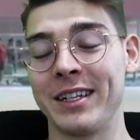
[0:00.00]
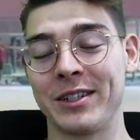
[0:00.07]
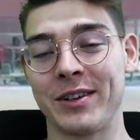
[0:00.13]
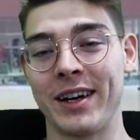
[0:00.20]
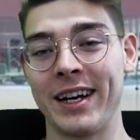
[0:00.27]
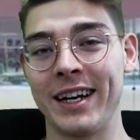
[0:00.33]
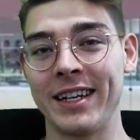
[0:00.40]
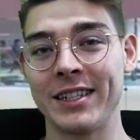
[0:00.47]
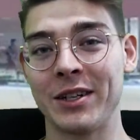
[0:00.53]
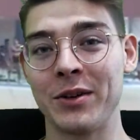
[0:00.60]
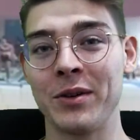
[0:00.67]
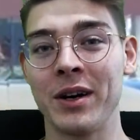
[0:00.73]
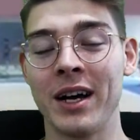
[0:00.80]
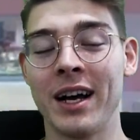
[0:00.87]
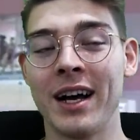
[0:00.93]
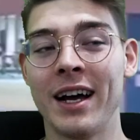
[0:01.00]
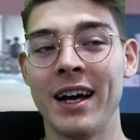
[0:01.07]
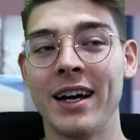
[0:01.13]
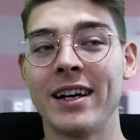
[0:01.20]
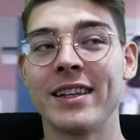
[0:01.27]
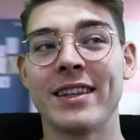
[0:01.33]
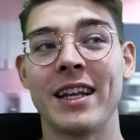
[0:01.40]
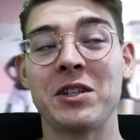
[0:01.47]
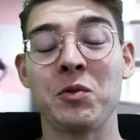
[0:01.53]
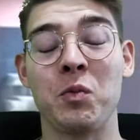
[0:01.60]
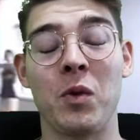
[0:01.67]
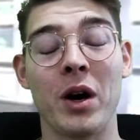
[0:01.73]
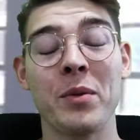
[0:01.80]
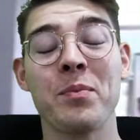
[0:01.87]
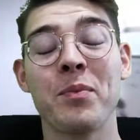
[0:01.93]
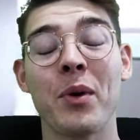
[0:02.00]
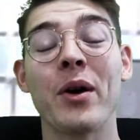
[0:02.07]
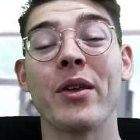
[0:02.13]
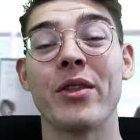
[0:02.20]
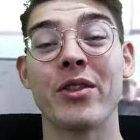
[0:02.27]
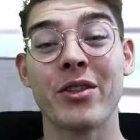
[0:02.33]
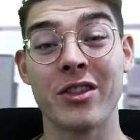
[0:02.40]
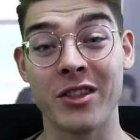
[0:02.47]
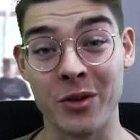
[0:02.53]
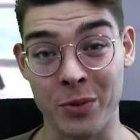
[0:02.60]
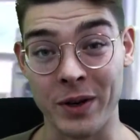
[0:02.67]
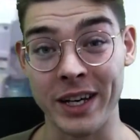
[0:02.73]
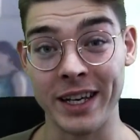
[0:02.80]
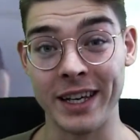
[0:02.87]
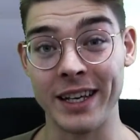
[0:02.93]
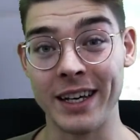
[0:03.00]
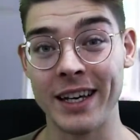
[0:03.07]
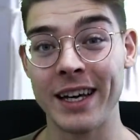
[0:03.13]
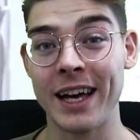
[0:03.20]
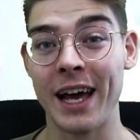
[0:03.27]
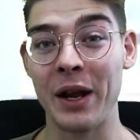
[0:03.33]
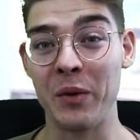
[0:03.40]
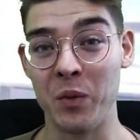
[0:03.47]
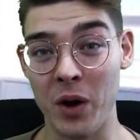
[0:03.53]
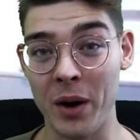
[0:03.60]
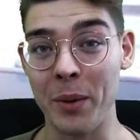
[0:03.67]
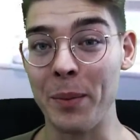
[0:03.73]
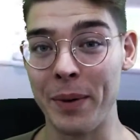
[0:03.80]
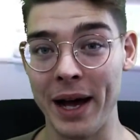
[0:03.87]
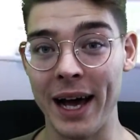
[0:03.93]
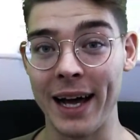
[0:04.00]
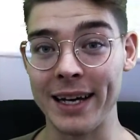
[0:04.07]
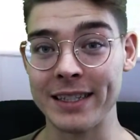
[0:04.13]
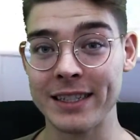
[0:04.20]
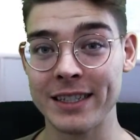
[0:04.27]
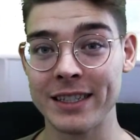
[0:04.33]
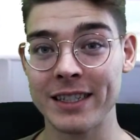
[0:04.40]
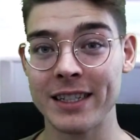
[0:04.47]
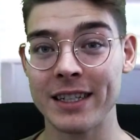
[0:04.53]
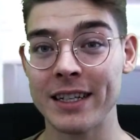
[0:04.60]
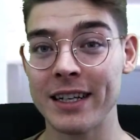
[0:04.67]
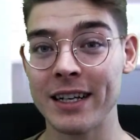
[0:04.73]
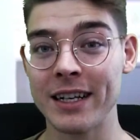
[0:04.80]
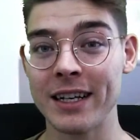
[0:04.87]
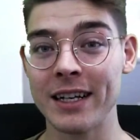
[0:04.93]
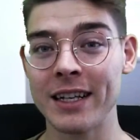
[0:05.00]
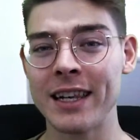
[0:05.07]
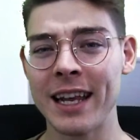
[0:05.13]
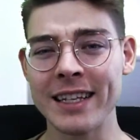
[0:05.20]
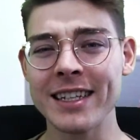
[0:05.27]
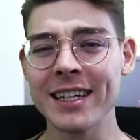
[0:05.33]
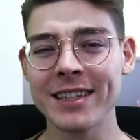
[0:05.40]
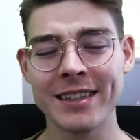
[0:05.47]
in training. So that's 1.3 in one pass. Let